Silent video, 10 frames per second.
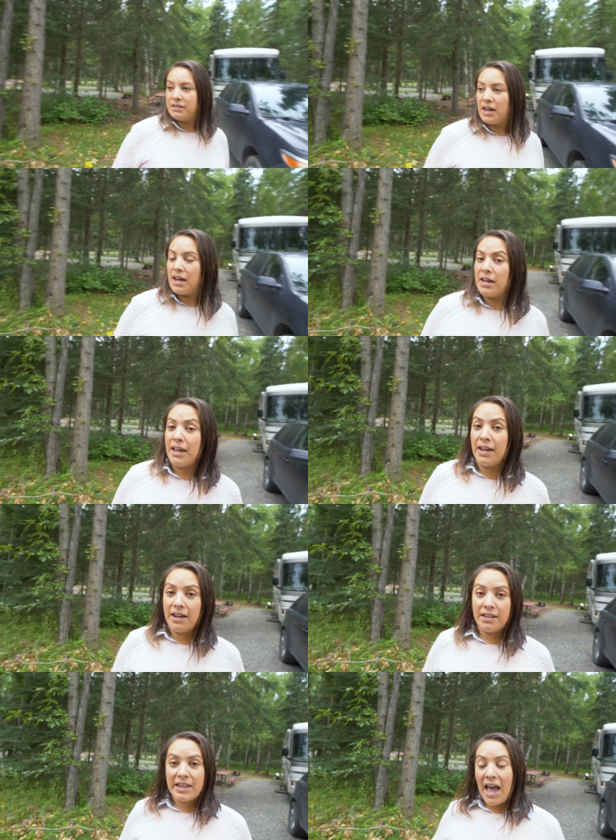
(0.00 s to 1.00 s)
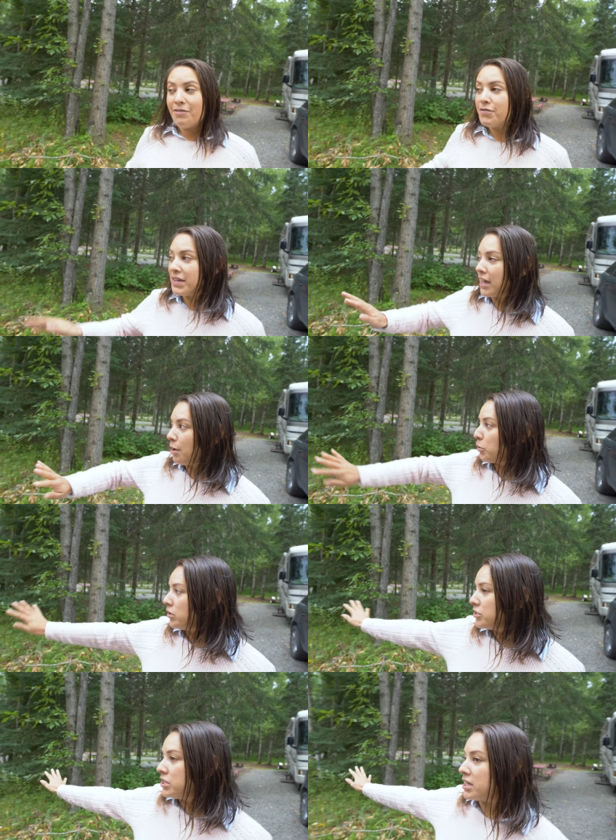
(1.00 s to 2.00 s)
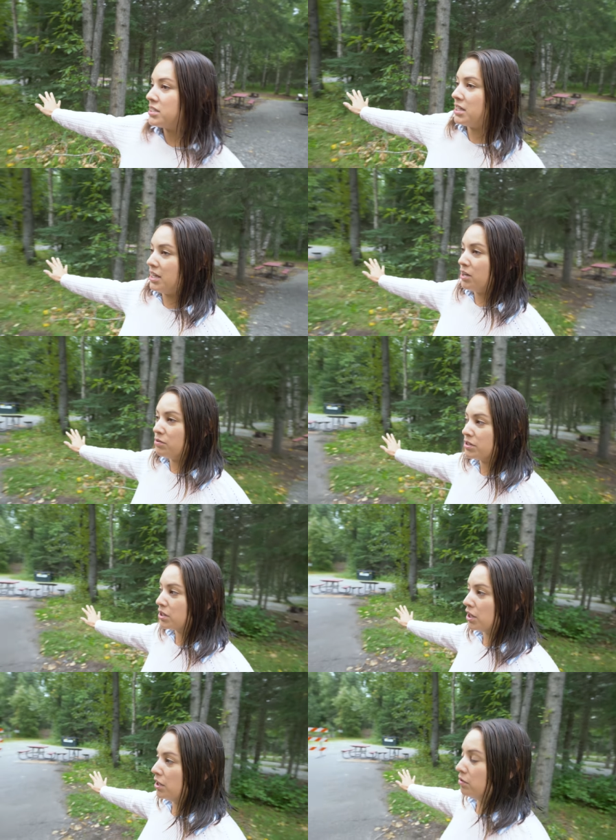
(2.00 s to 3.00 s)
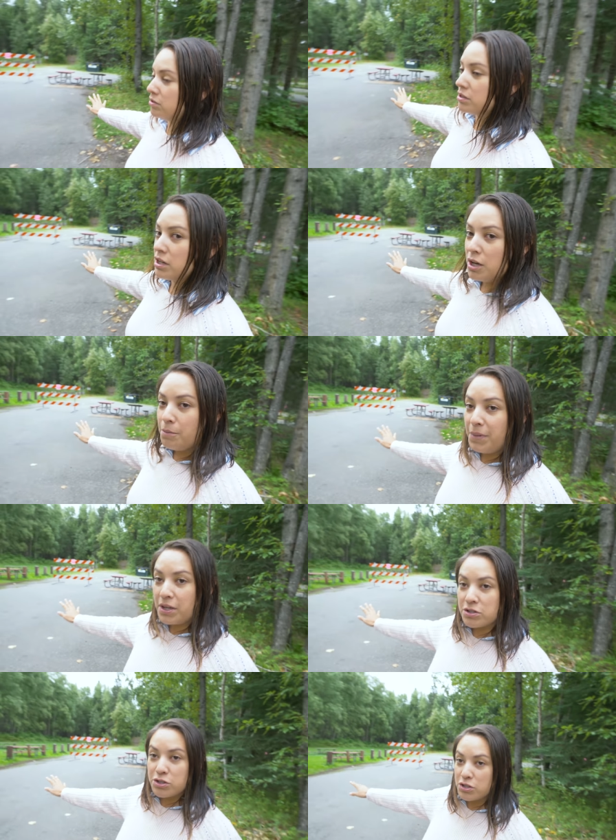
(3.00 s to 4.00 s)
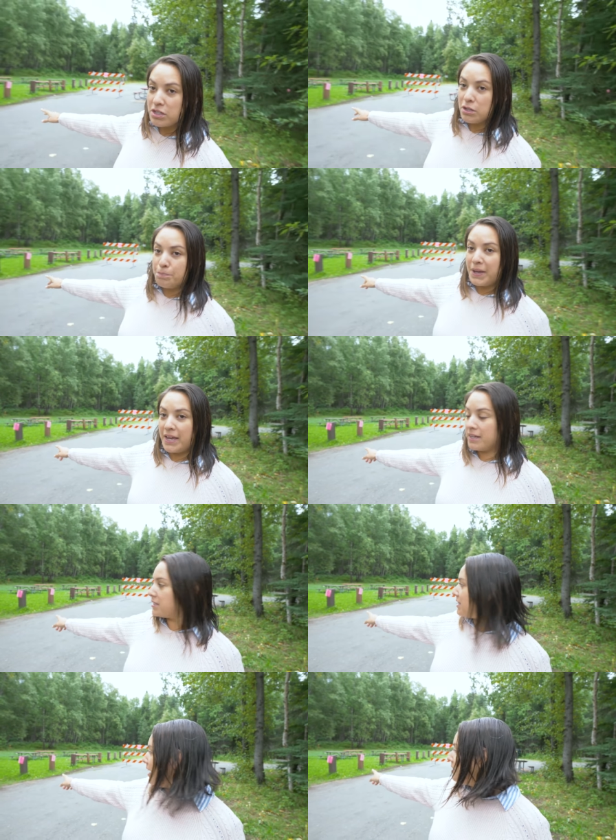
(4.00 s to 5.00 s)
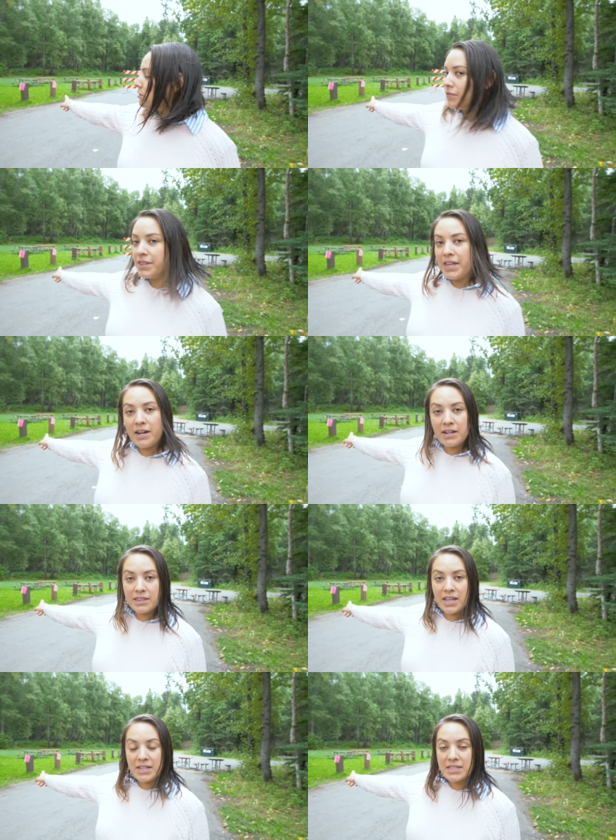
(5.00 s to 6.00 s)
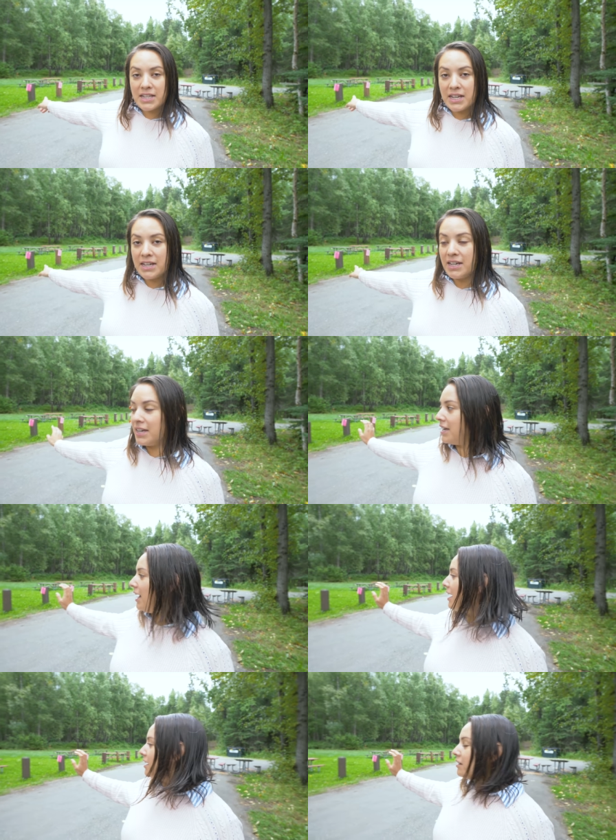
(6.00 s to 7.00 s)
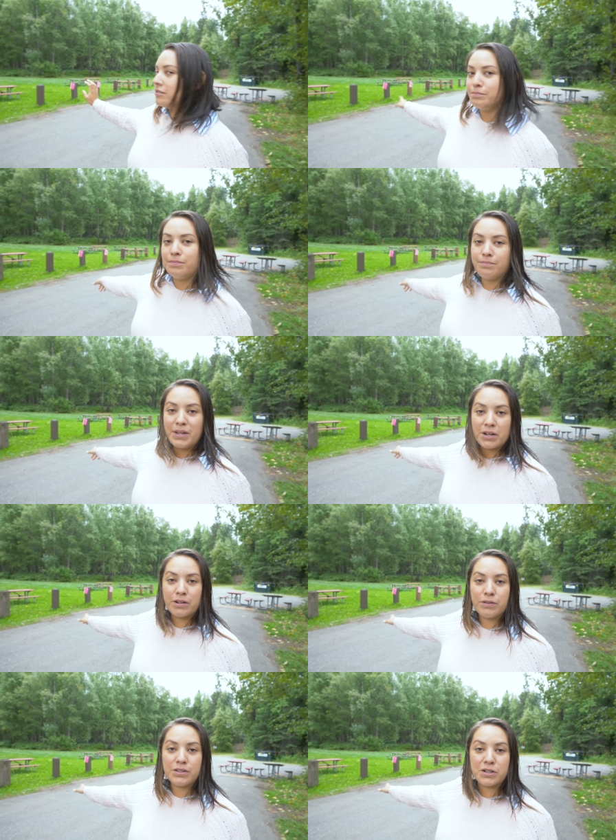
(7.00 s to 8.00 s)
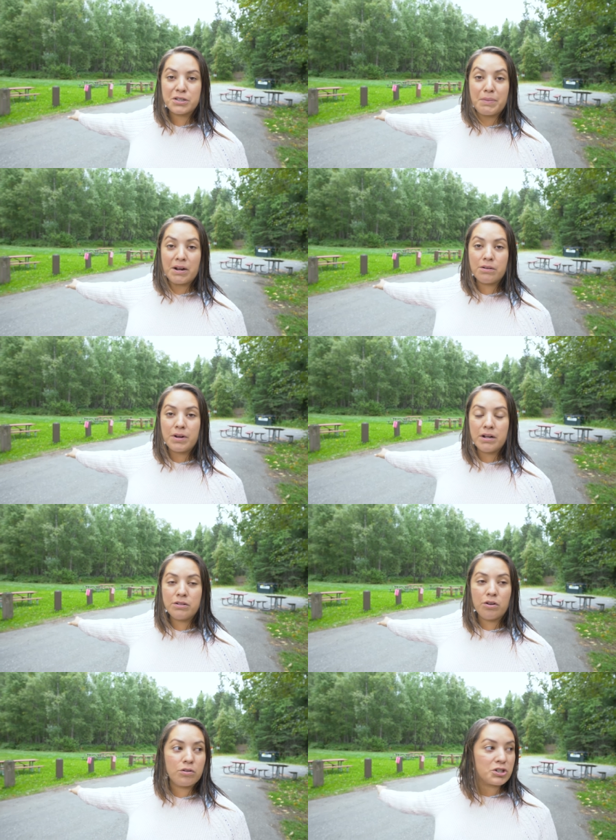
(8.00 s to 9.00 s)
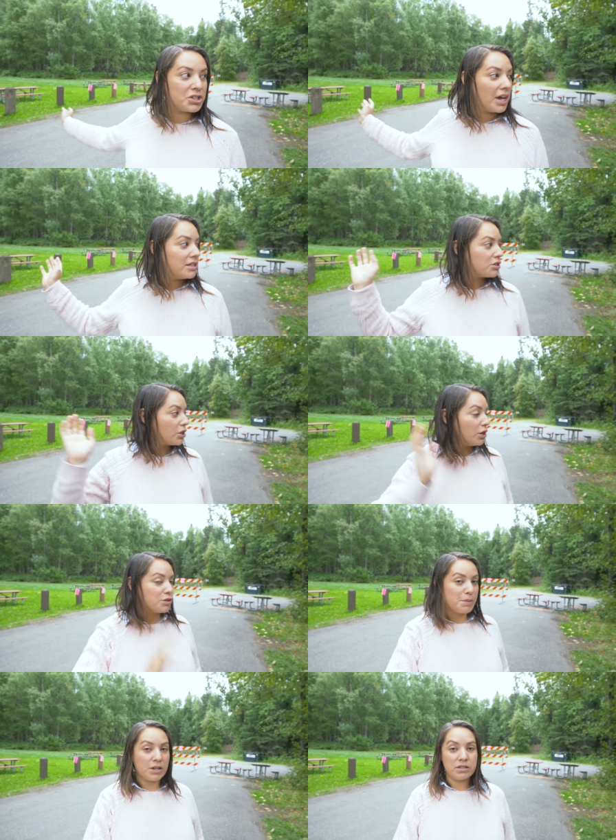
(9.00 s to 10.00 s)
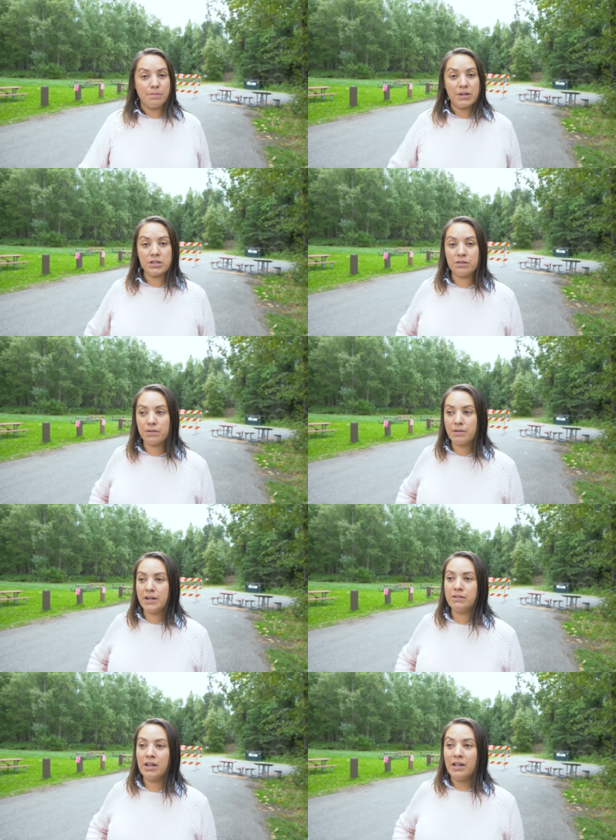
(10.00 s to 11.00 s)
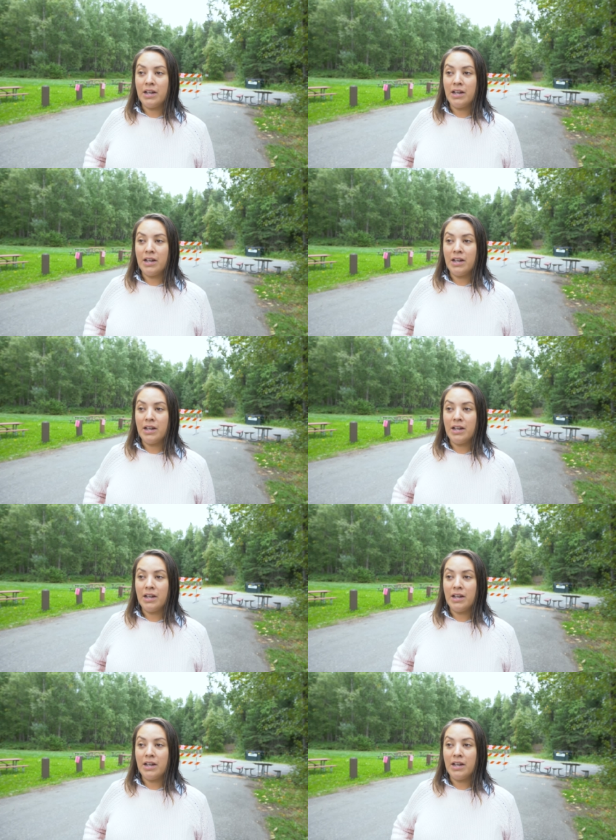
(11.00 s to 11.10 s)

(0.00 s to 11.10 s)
Yeah, and half of the campground, as you can see, it was closed because those little pink signs over there, and they say, uh, be careful, there's bear around or sites closed because of bears are around.